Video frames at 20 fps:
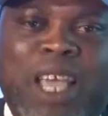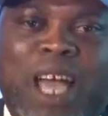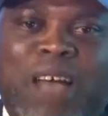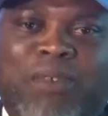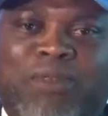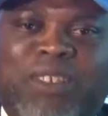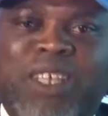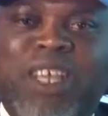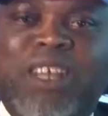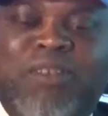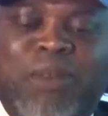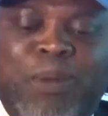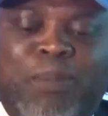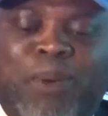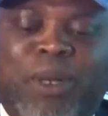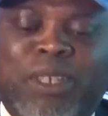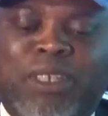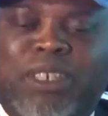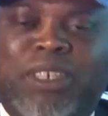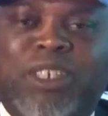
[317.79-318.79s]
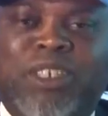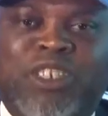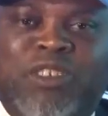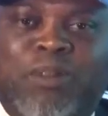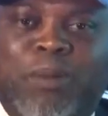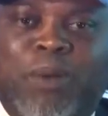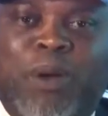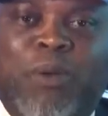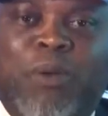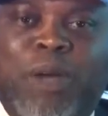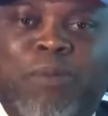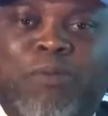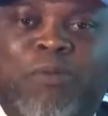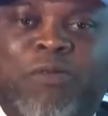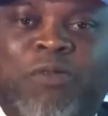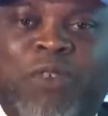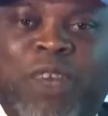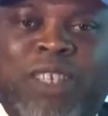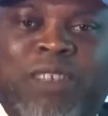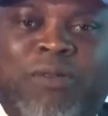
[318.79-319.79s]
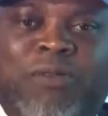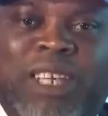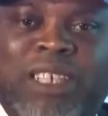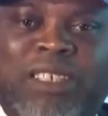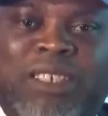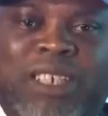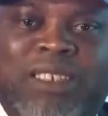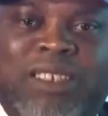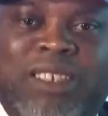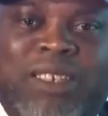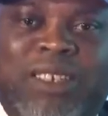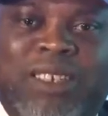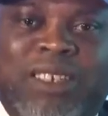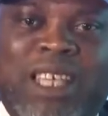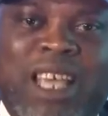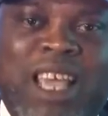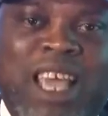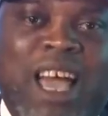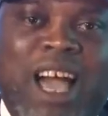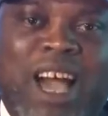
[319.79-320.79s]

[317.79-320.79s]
I've seen reports in the newspaper where vice chancellors